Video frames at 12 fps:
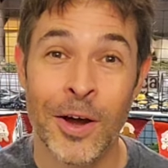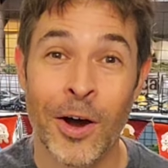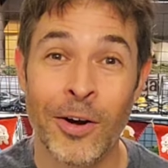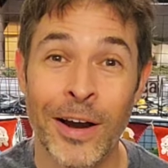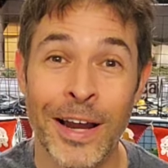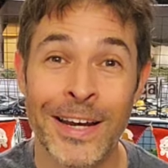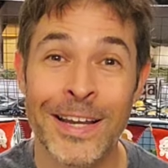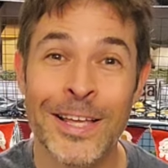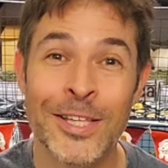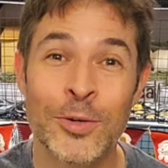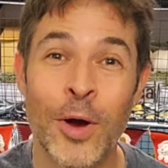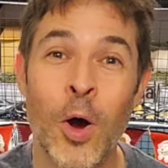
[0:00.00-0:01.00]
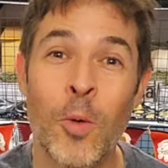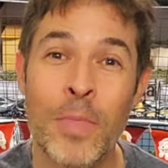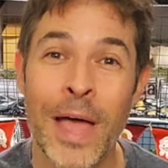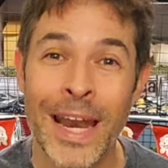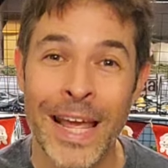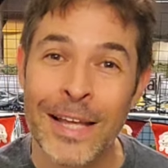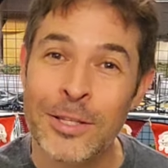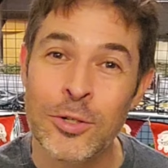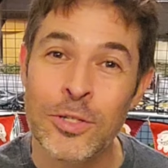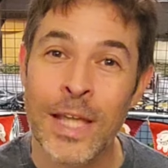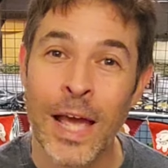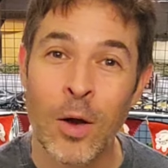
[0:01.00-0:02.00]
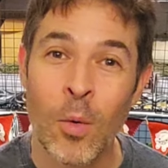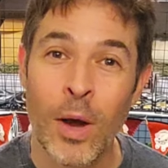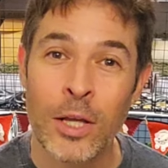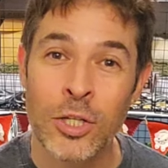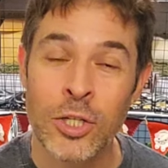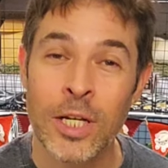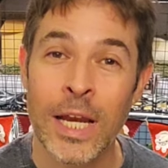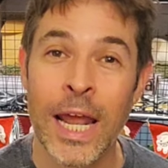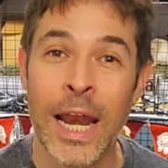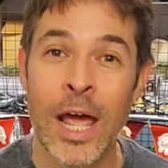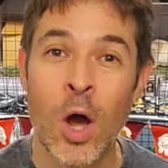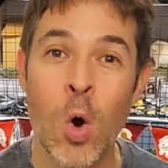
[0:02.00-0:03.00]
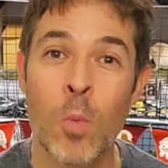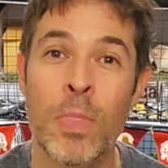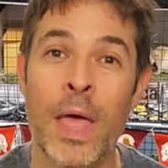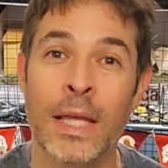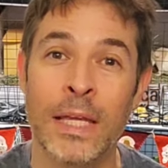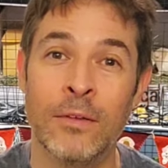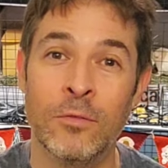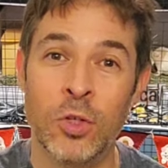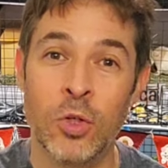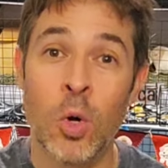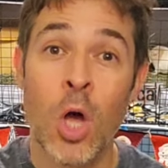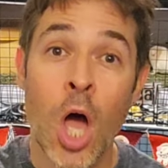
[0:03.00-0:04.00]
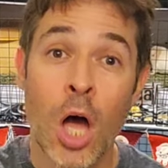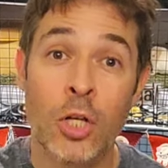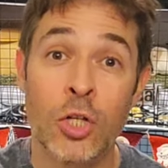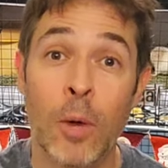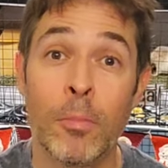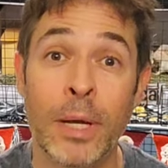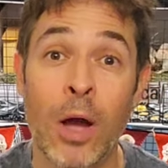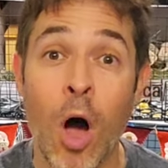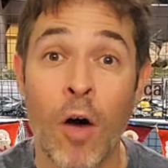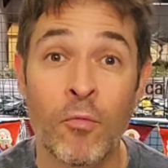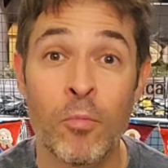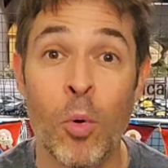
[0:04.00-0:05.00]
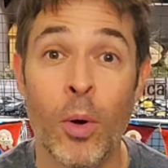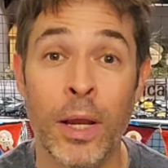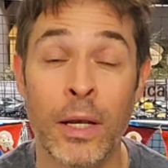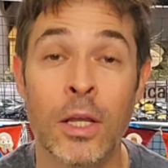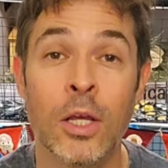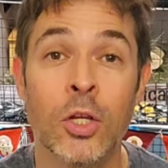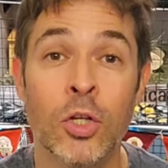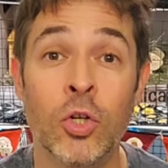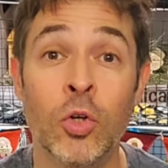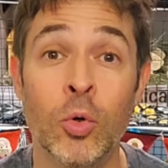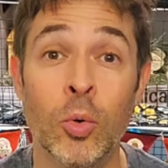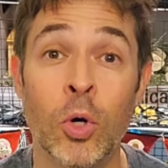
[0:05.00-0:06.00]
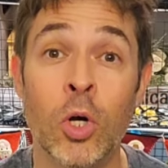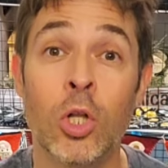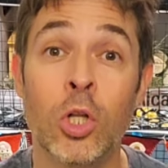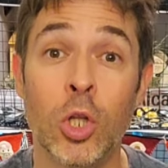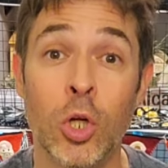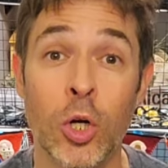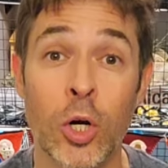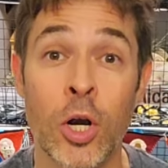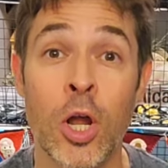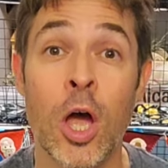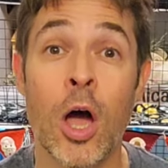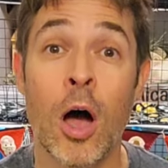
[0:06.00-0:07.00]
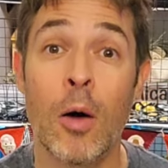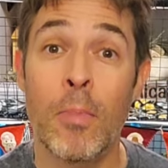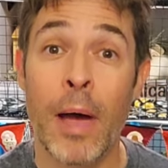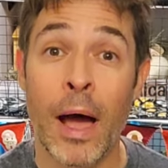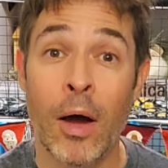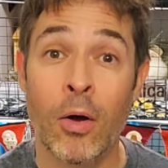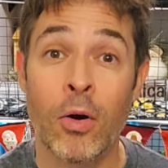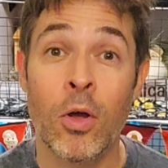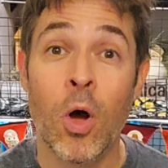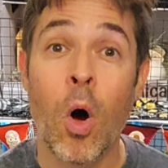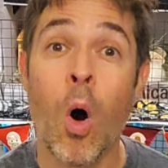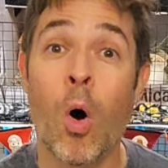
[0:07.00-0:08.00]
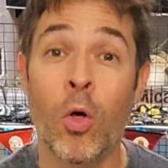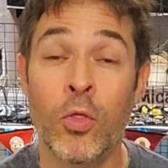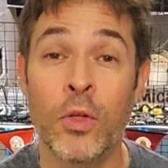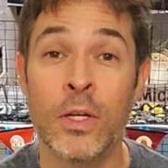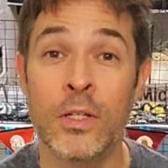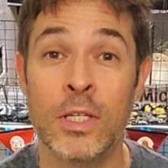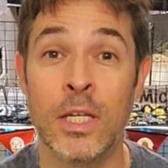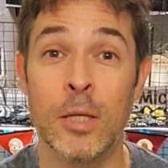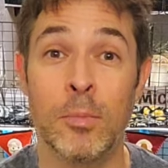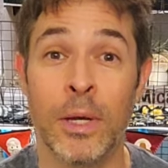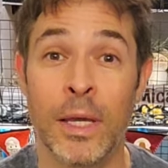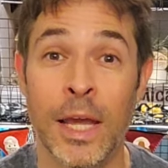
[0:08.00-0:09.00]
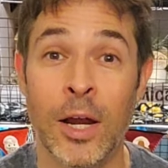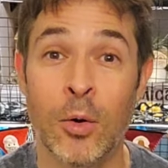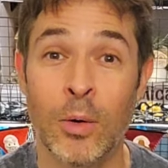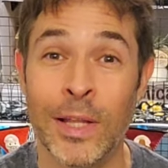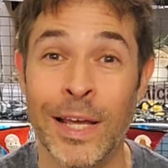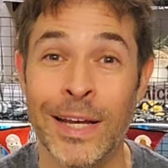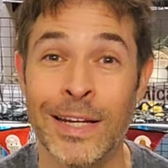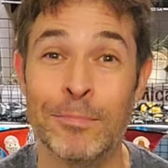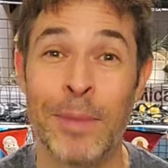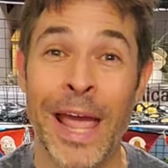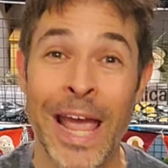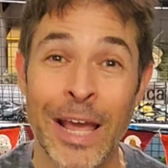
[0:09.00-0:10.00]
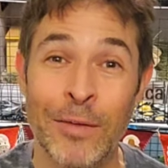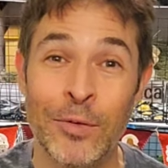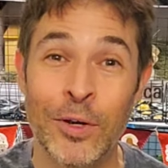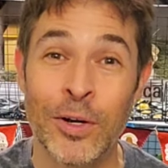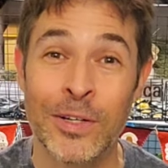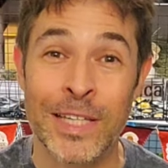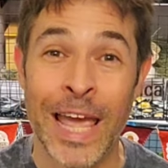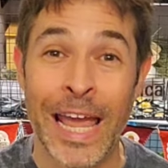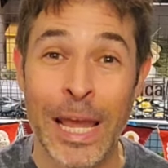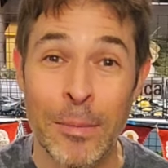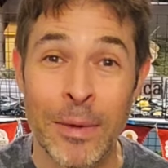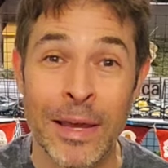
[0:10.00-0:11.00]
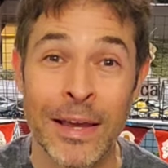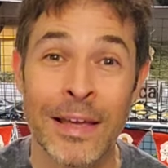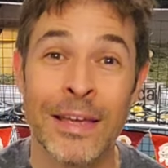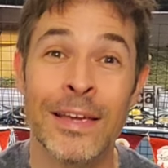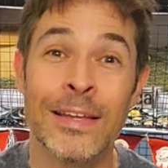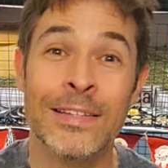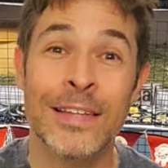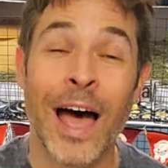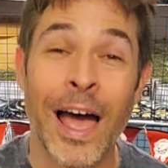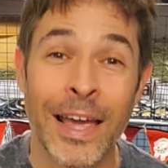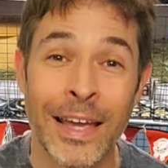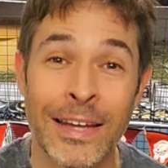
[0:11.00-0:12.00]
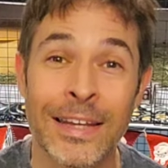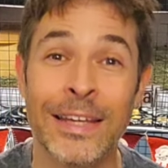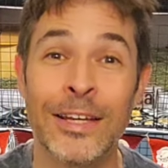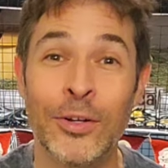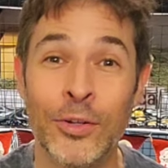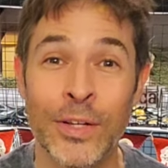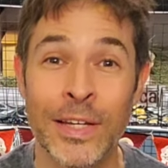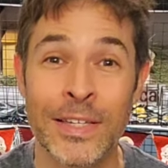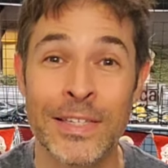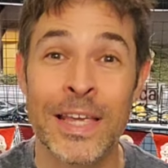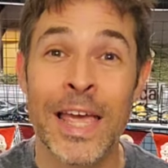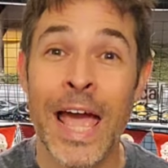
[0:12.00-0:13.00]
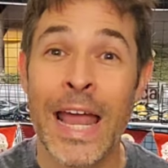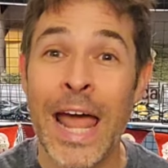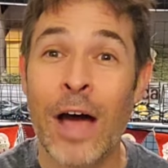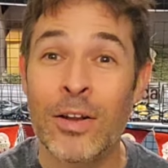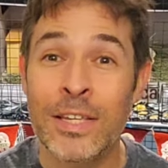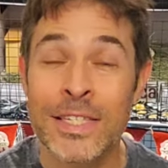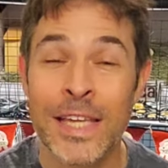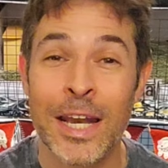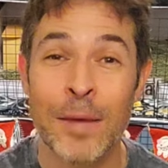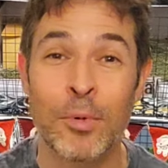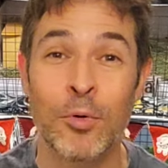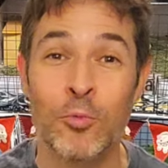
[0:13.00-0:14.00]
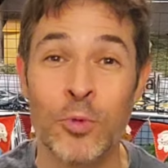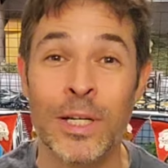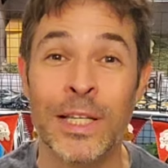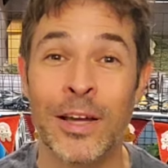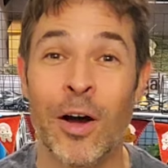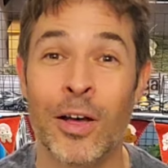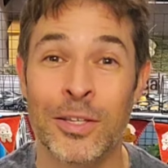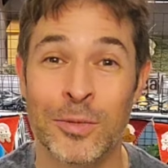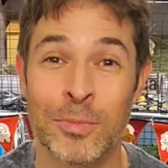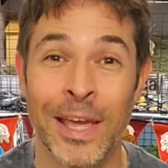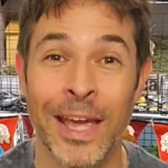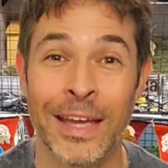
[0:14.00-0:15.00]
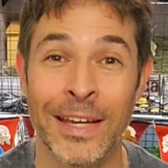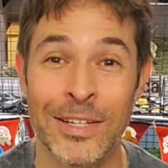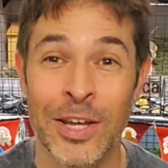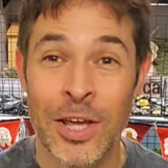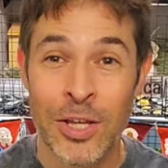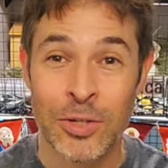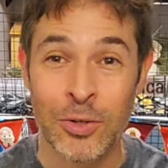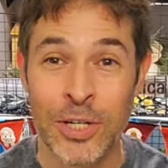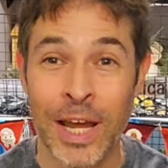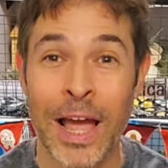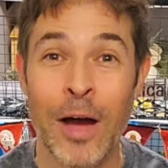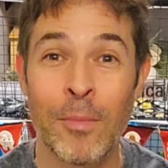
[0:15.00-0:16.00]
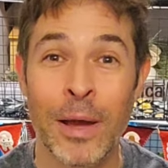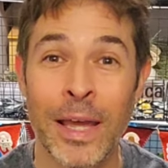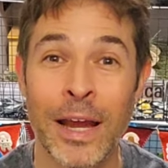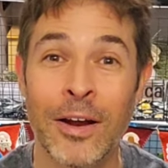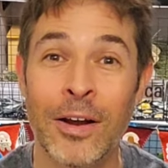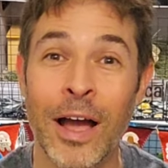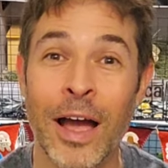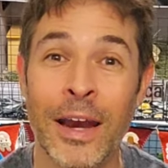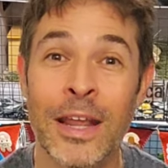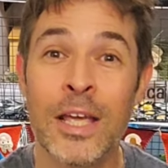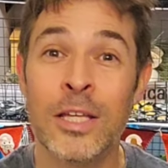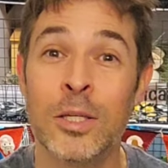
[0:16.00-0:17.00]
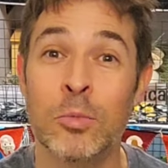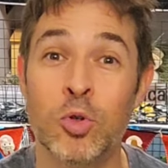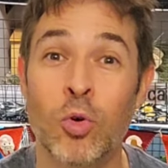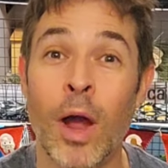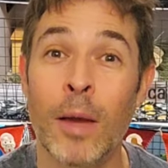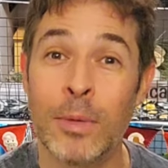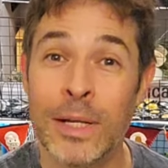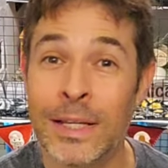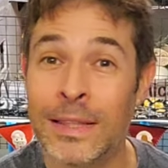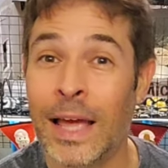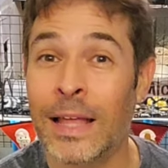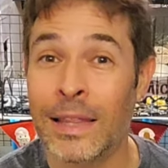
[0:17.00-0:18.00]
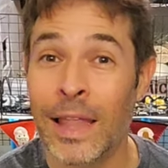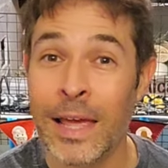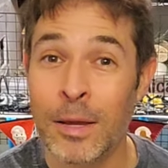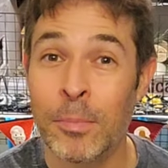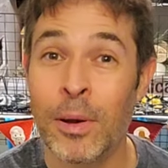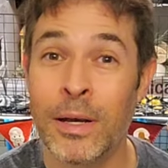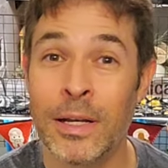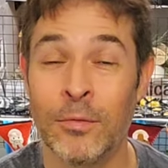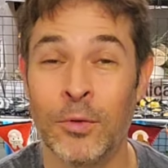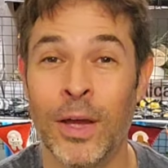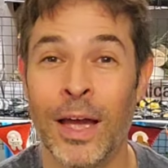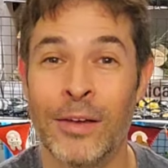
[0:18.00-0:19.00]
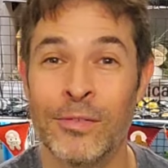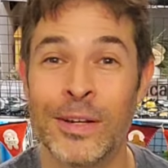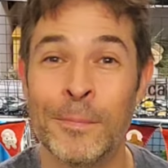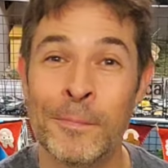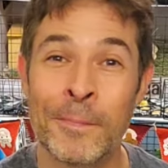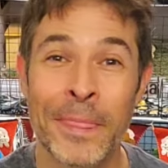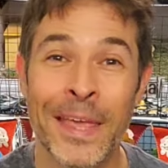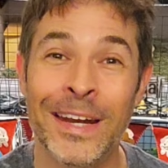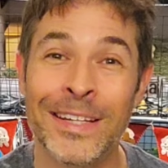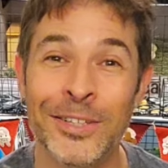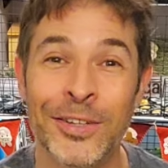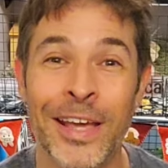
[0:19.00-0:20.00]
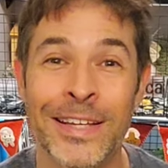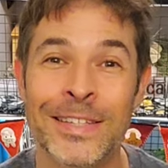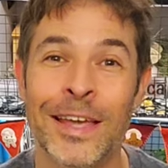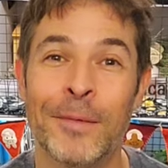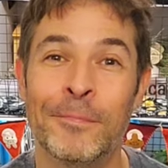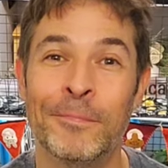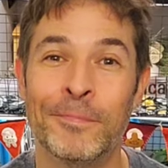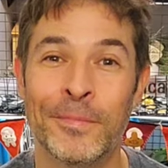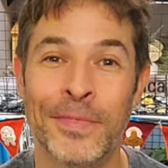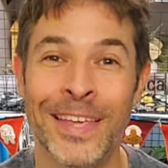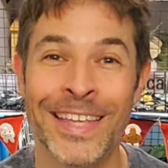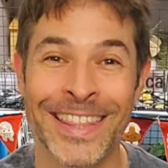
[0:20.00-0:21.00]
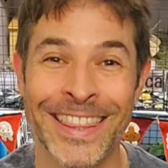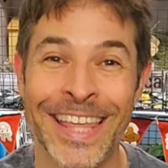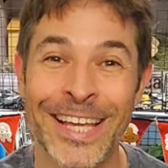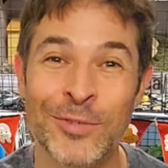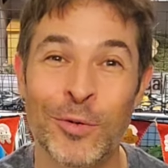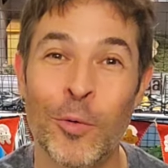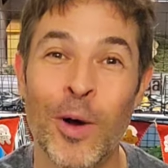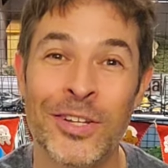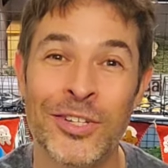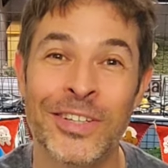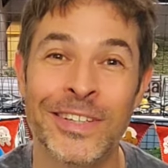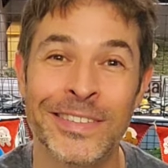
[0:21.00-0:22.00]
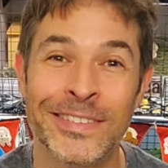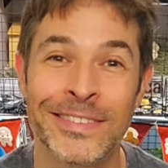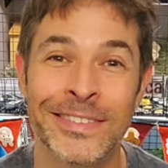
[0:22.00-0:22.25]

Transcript: All right, so I hope that answers that question, and I hope that gives you a jumping off point to learn about all things guinea pig care related, behavior, taming, diet, illness, and how to set up a really awesome cage. So check out my care guide, subscribe, and hit that like button if you haven't. And until next time, thanks for watching.